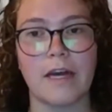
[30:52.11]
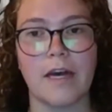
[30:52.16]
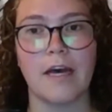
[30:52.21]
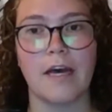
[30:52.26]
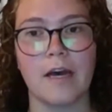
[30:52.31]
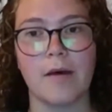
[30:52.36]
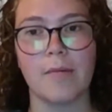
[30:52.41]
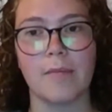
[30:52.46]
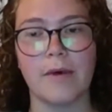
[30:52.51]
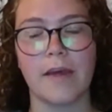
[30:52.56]

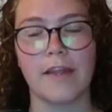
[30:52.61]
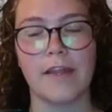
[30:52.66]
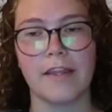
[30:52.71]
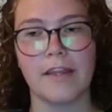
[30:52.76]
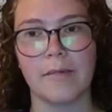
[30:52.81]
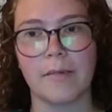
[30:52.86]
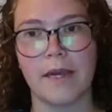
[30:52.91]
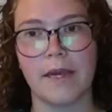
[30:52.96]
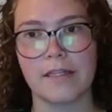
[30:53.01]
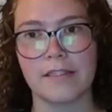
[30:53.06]
I
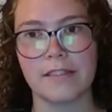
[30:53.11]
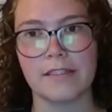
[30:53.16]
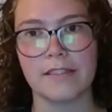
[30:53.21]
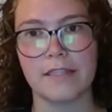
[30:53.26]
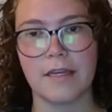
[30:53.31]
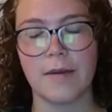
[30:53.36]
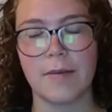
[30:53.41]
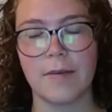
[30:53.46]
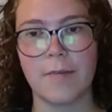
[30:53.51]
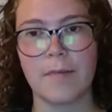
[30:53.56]
think back to
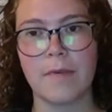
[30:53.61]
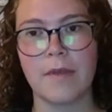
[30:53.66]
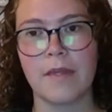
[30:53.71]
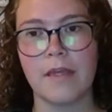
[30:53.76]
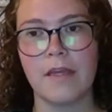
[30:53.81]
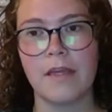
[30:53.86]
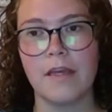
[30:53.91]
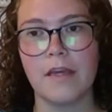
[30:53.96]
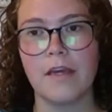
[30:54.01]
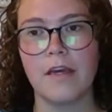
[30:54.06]
some
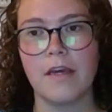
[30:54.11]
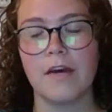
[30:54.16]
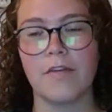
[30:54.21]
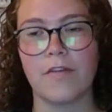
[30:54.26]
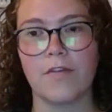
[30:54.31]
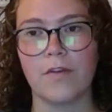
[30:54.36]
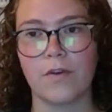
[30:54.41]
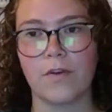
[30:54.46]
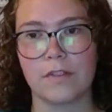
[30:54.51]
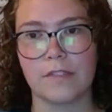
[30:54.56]
of
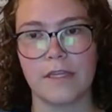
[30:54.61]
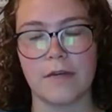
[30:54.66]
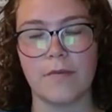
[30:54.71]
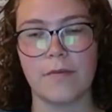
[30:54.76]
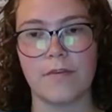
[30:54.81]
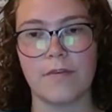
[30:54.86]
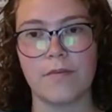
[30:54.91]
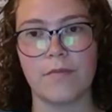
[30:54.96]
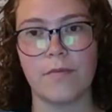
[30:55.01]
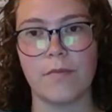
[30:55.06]
the folks that
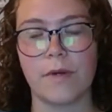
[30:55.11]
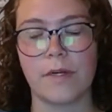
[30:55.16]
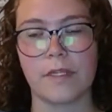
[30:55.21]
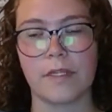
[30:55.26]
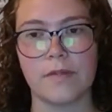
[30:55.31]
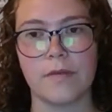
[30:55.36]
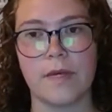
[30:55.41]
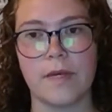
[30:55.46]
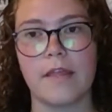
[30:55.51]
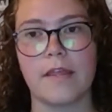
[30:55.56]
we've
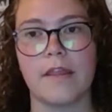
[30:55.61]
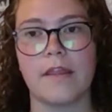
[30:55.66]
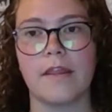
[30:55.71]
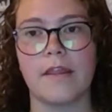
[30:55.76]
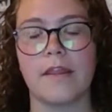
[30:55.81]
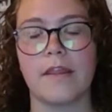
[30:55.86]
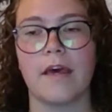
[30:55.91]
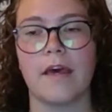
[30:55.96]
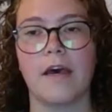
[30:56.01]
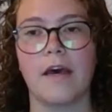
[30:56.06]
worked
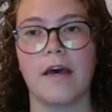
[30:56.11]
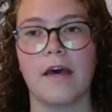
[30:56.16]
with.